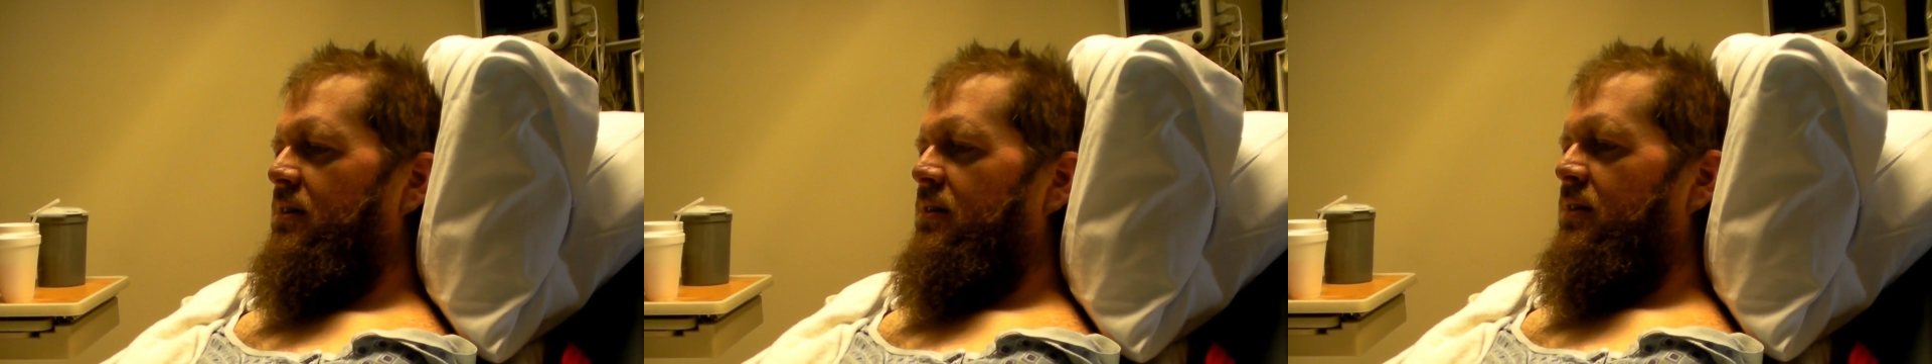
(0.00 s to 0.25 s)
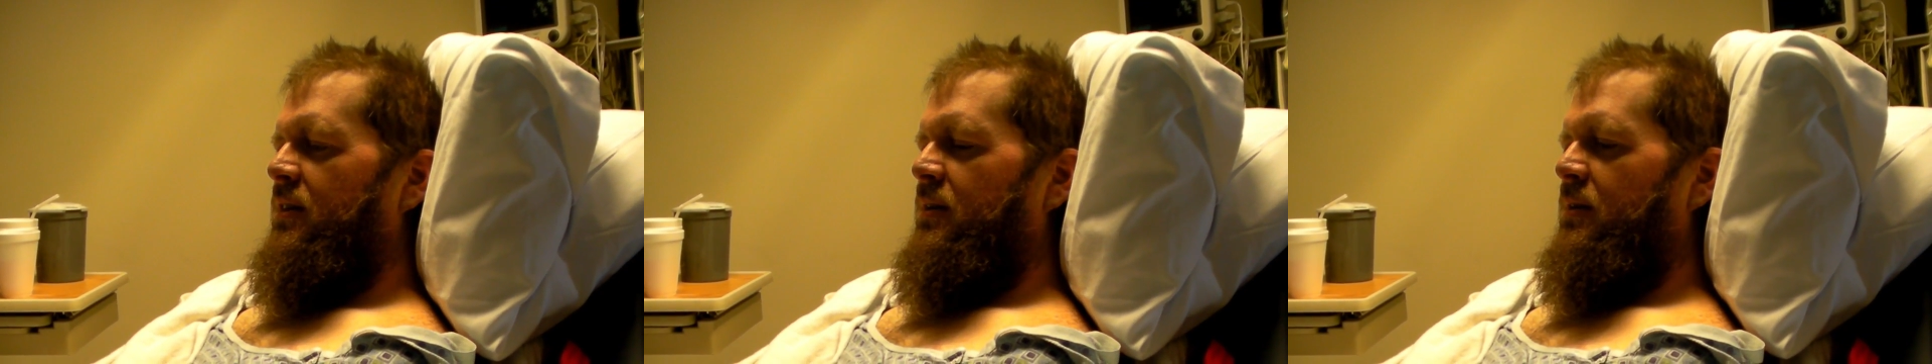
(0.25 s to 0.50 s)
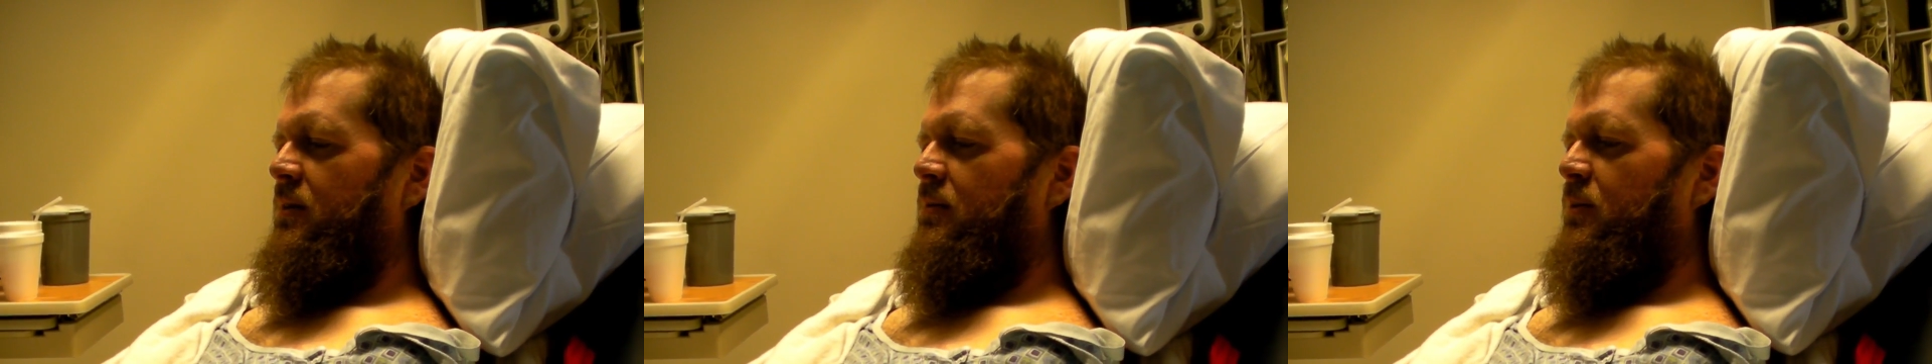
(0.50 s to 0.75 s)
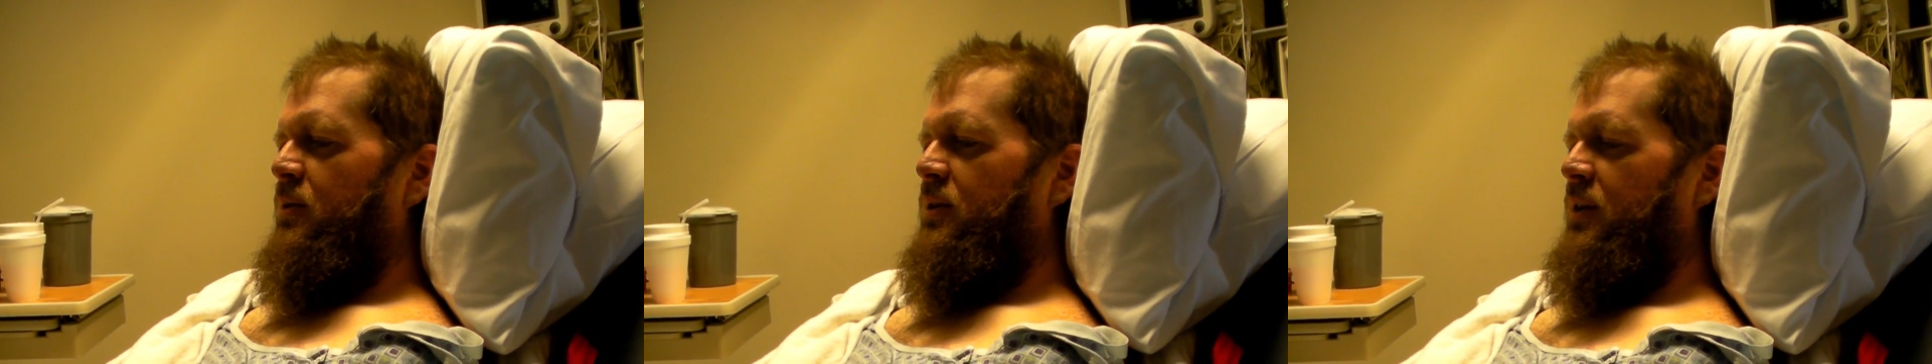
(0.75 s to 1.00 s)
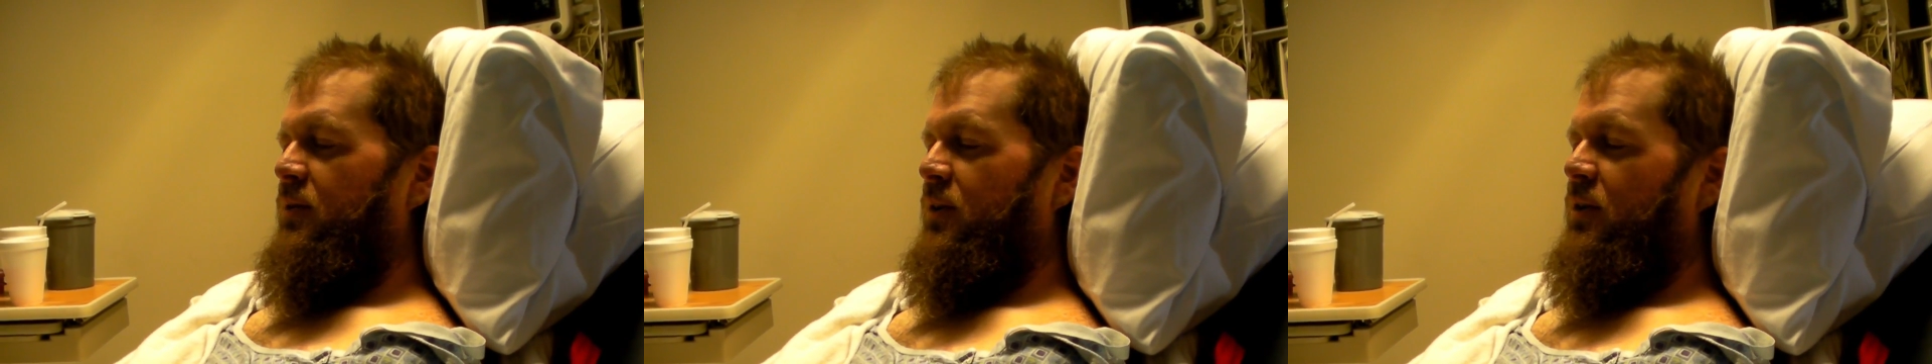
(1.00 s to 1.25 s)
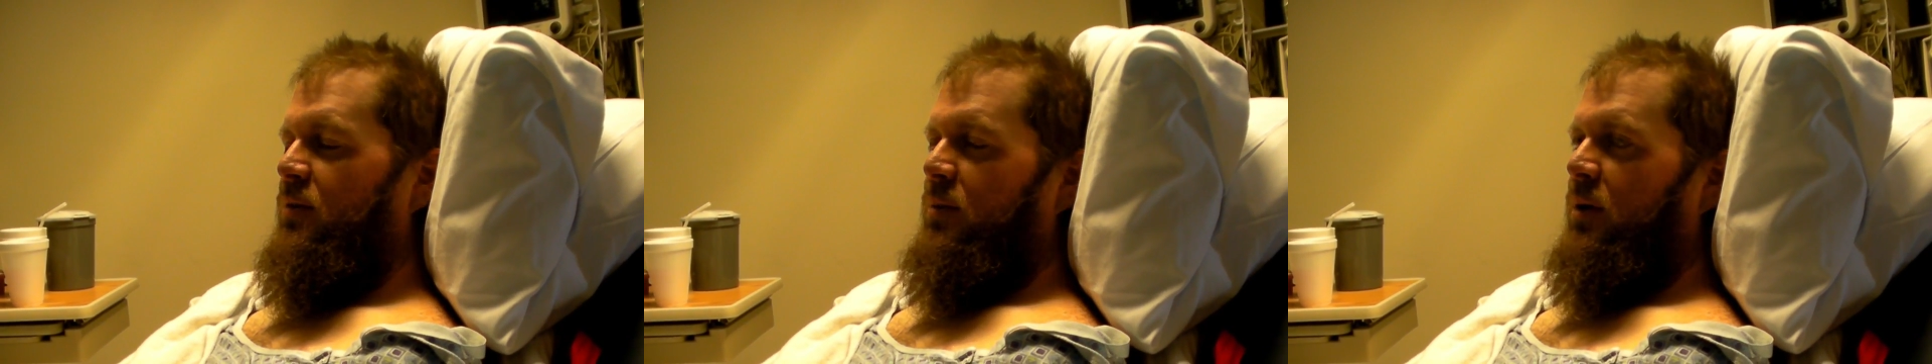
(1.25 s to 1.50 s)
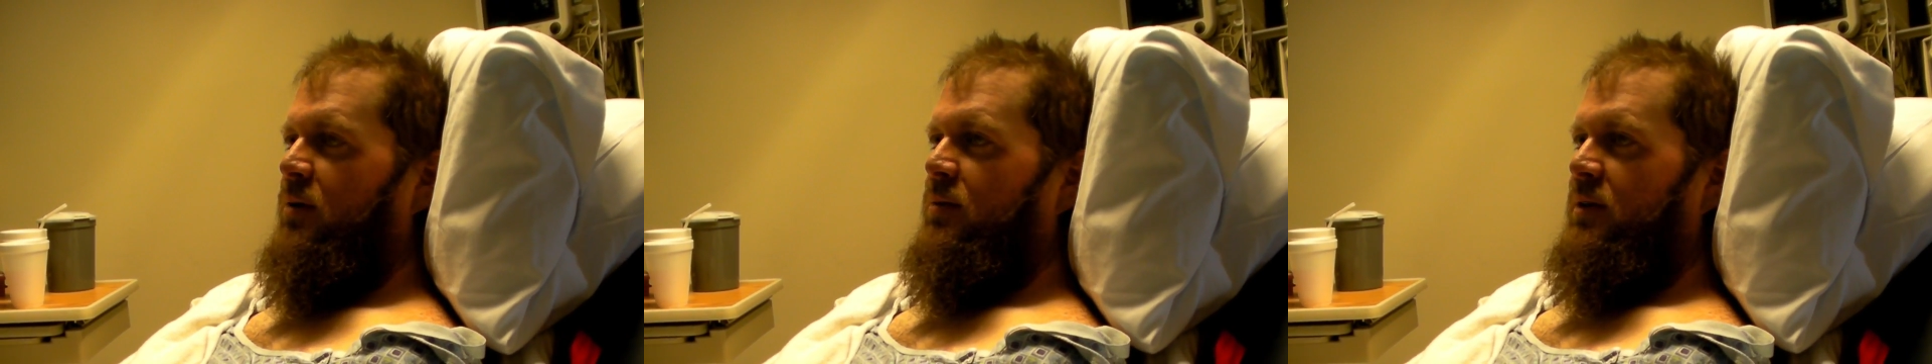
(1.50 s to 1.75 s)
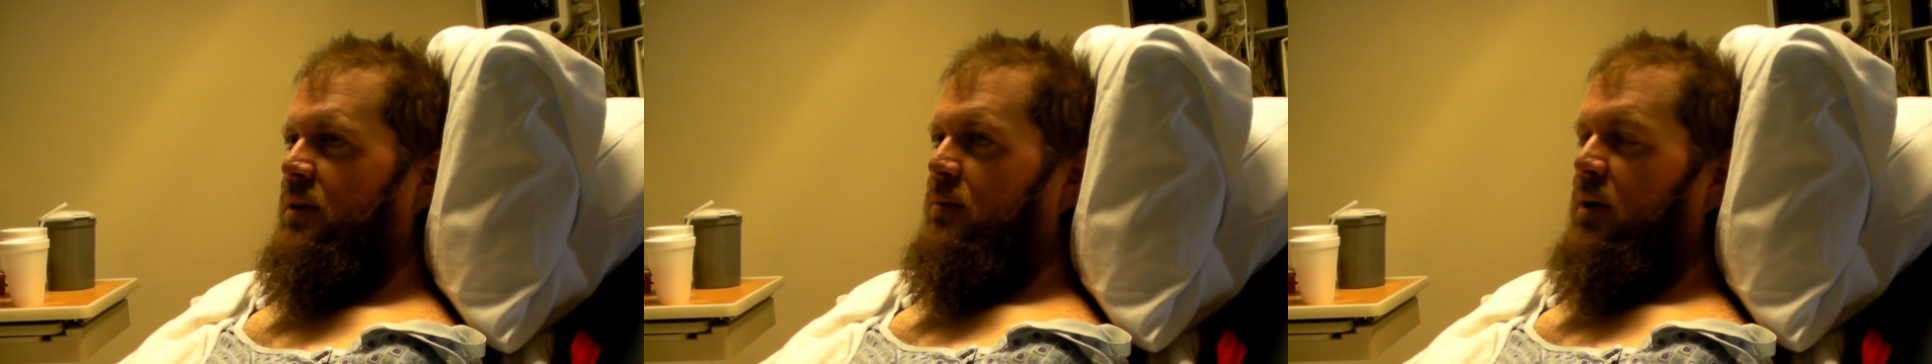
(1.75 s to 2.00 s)
The most difficult part
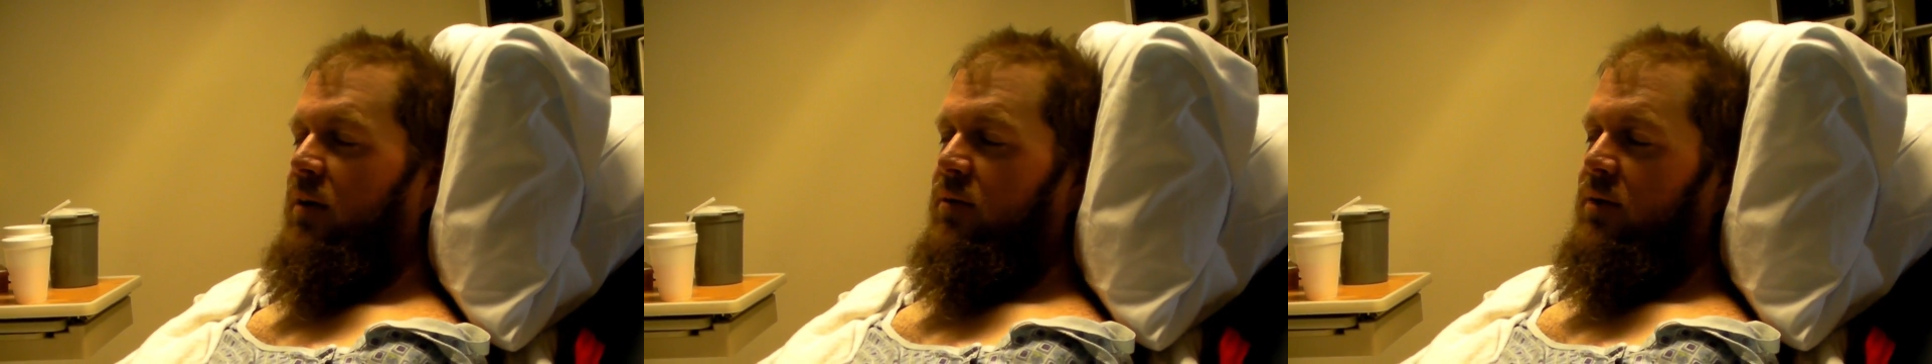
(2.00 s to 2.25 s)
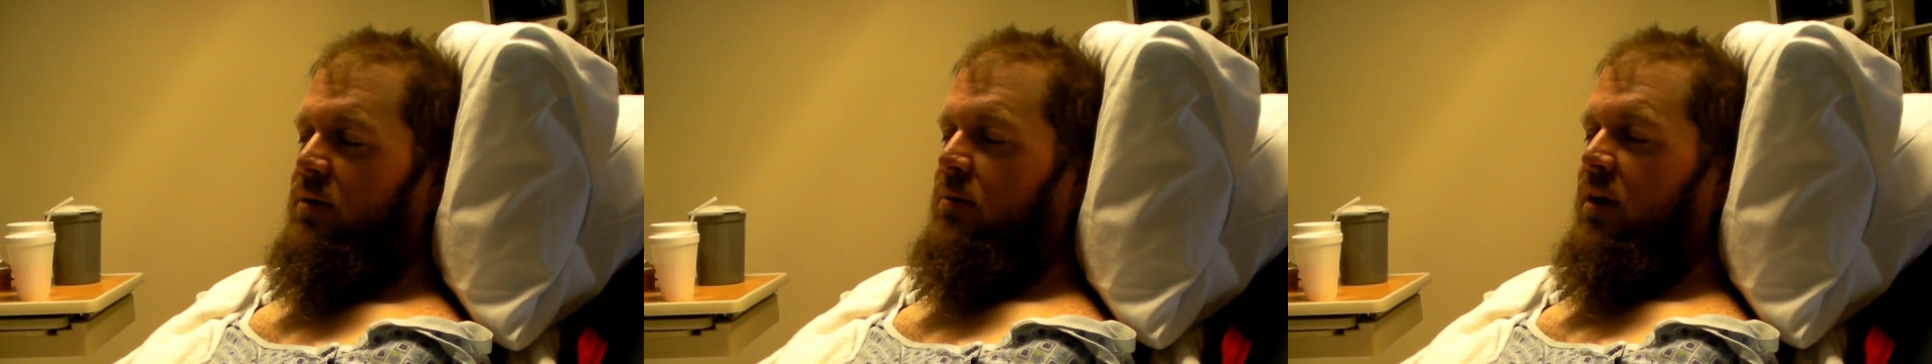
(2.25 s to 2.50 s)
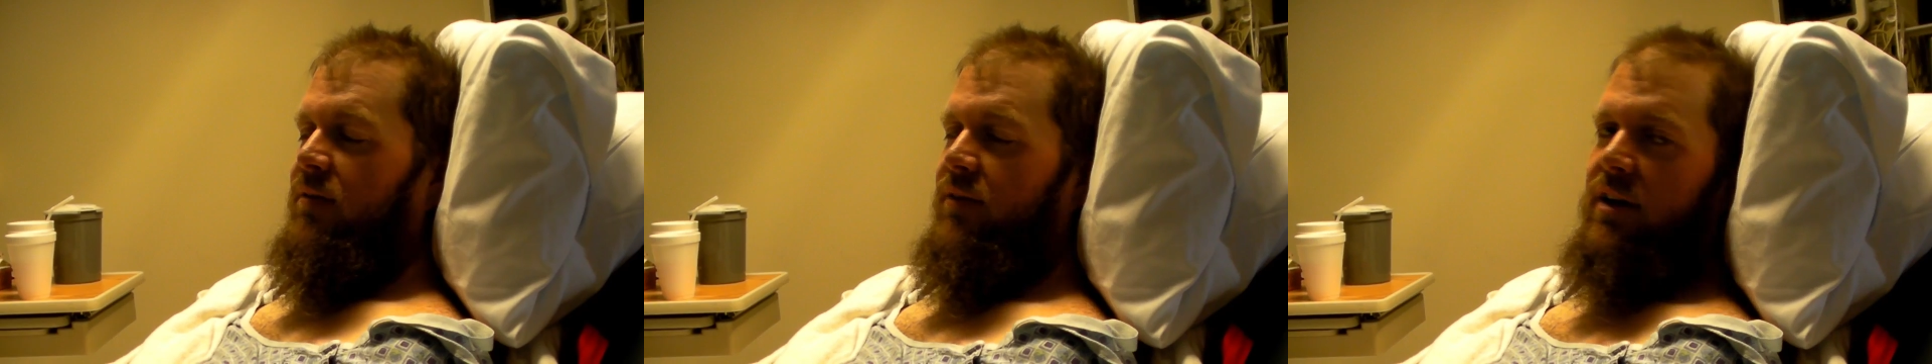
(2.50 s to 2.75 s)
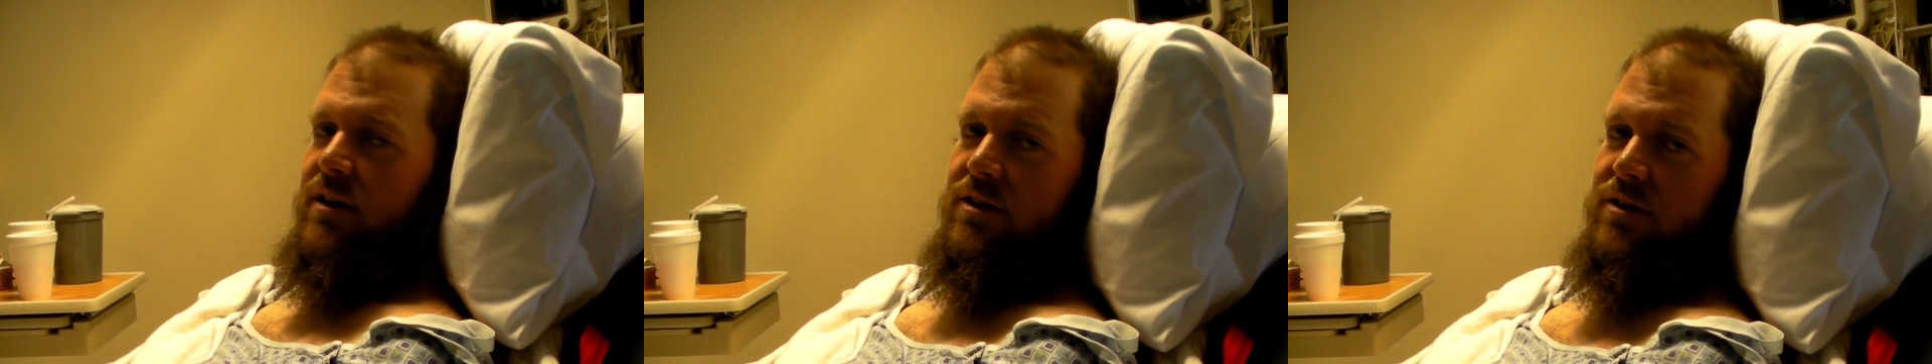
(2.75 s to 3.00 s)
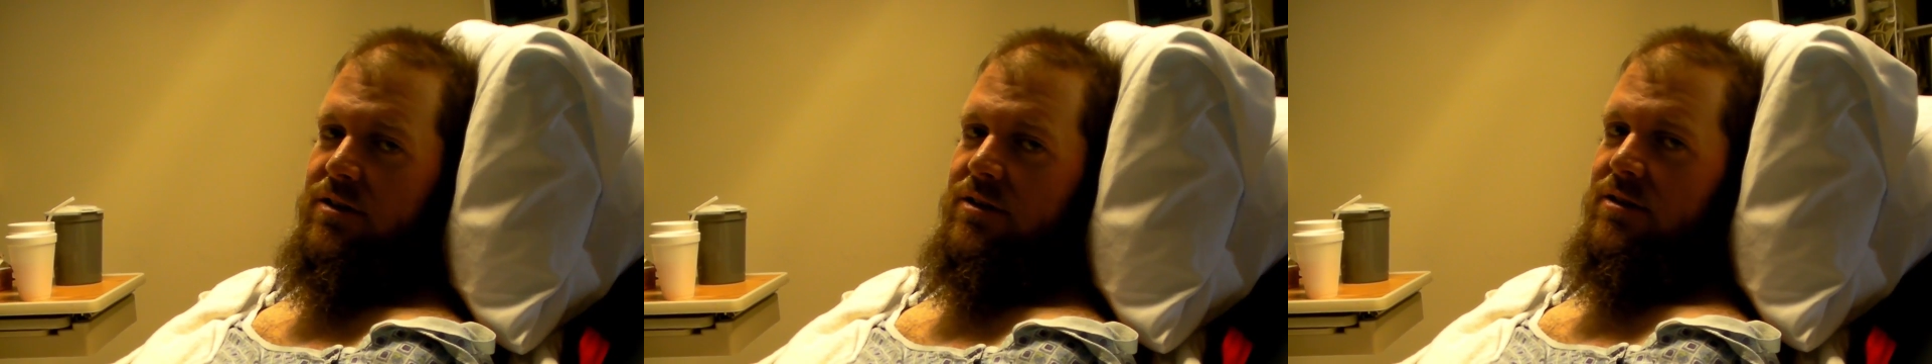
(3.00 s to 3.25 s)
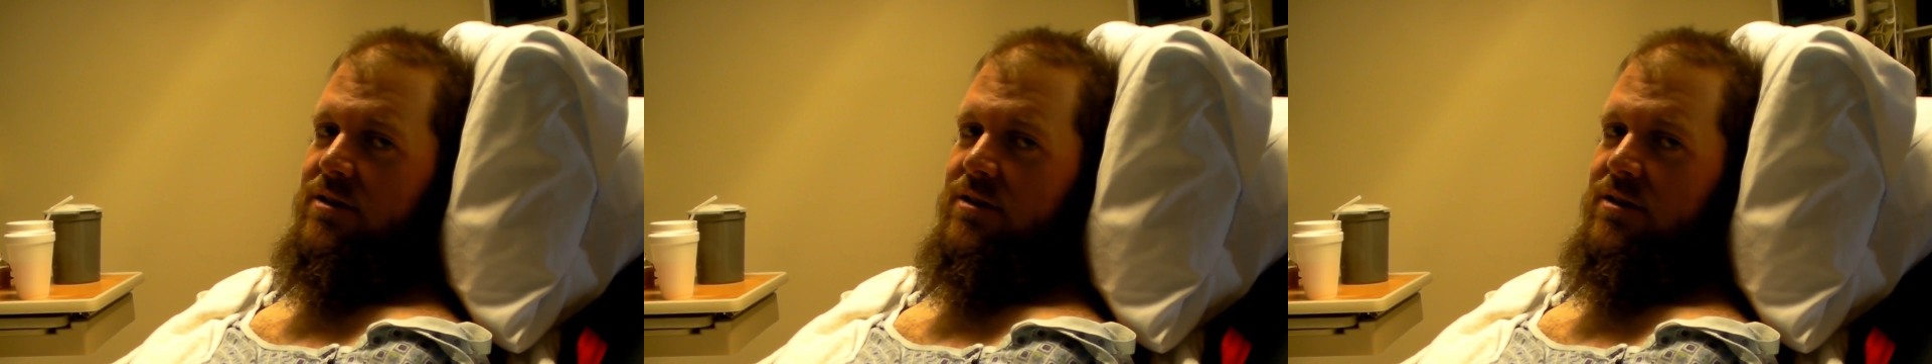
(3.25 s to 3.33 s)
was them covering my face.